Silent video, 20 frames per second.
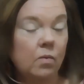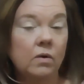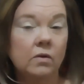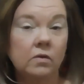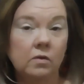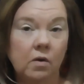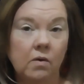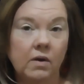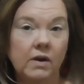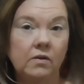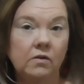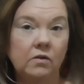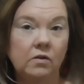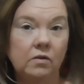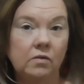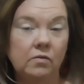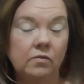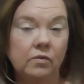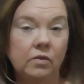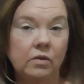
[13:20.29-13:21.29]
was going
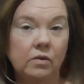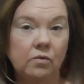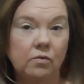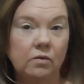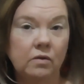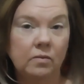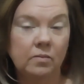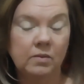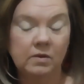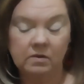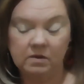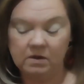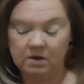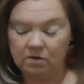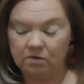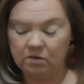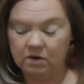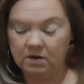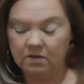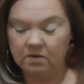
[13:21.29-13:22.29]
to, for the Christmas
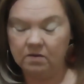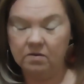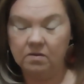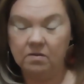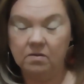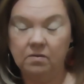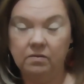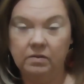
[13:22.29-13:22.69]
series